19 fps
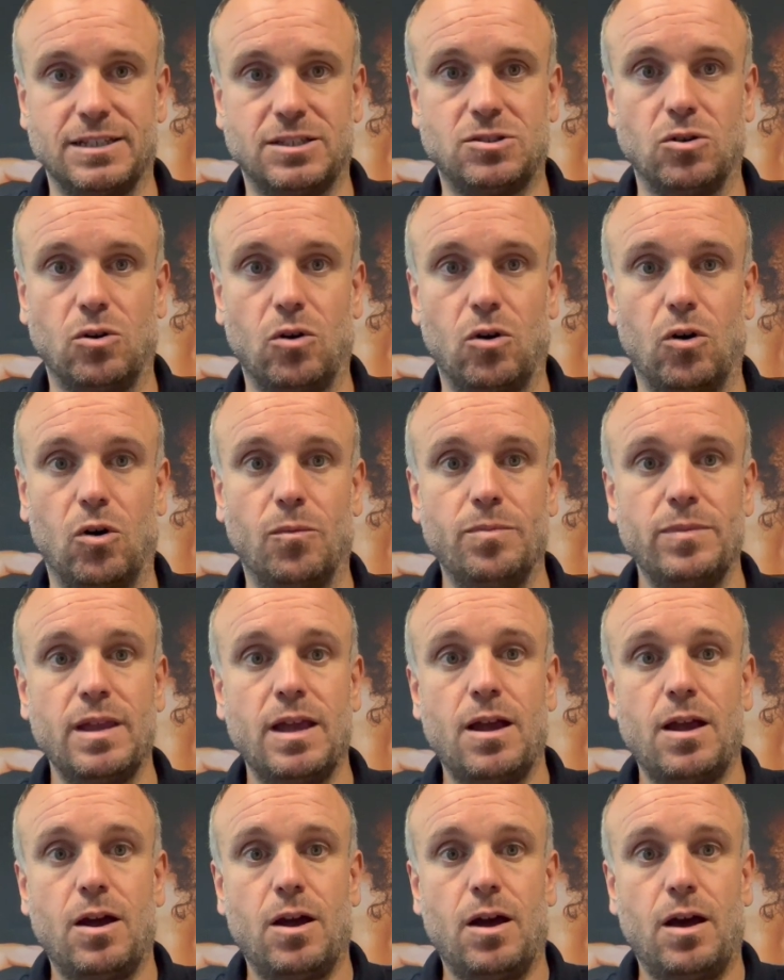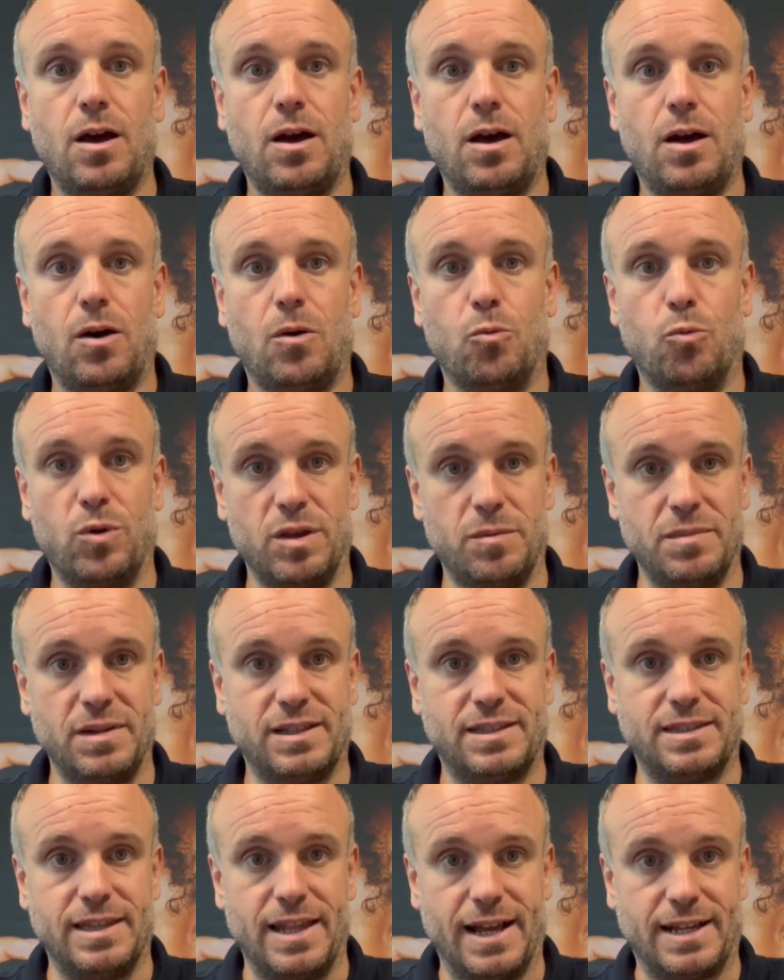So we
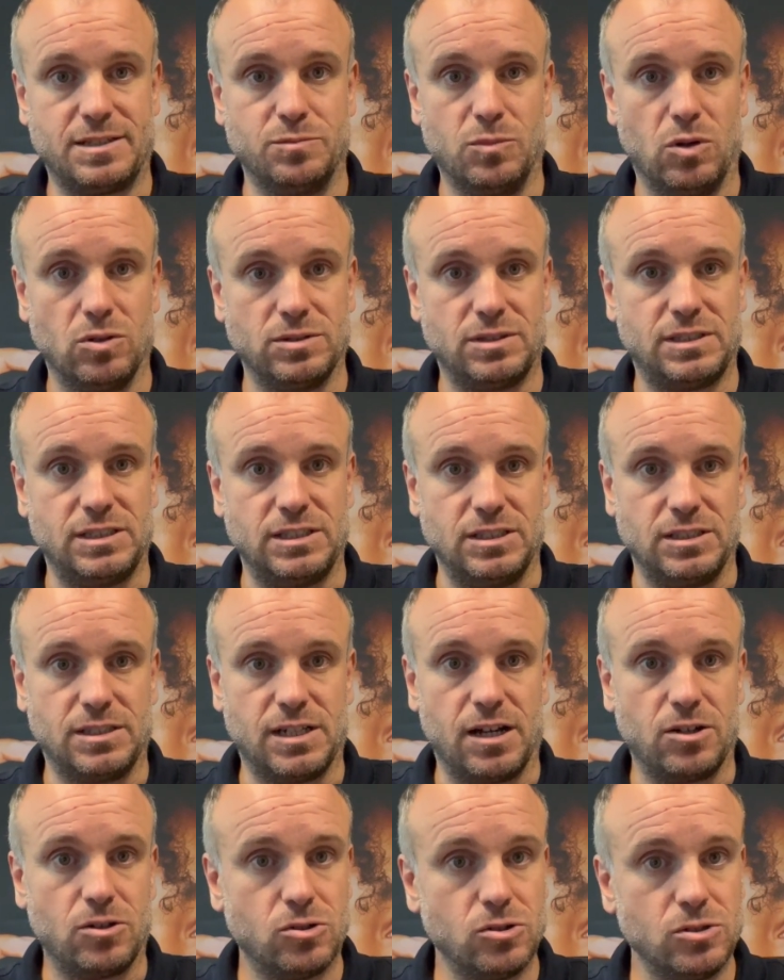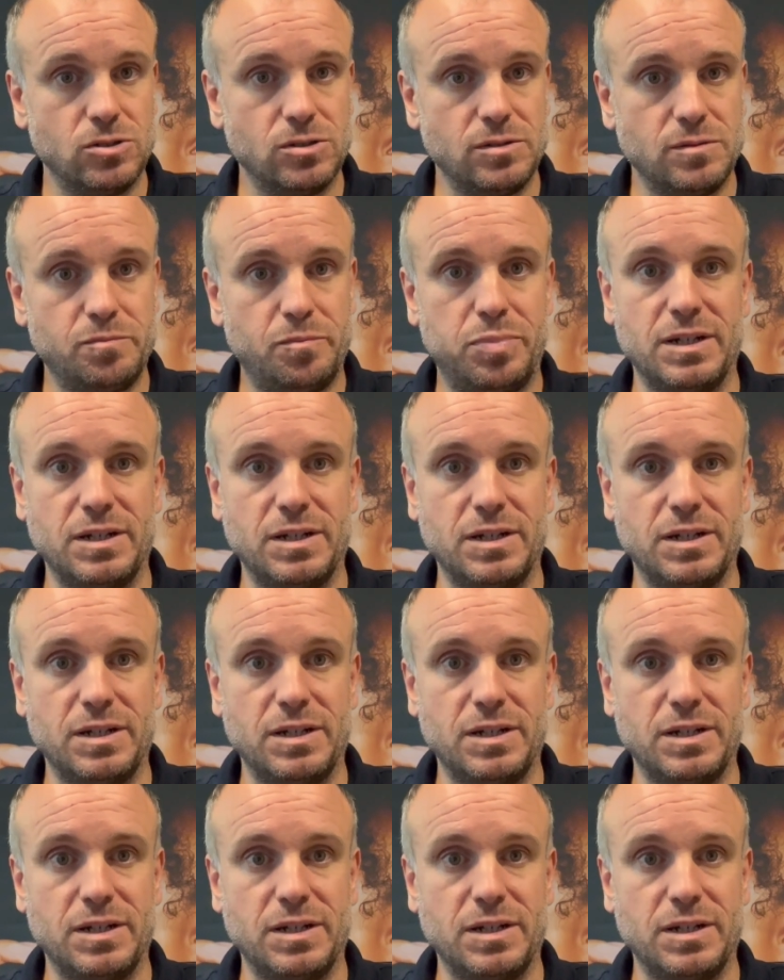meet next month in Cancun.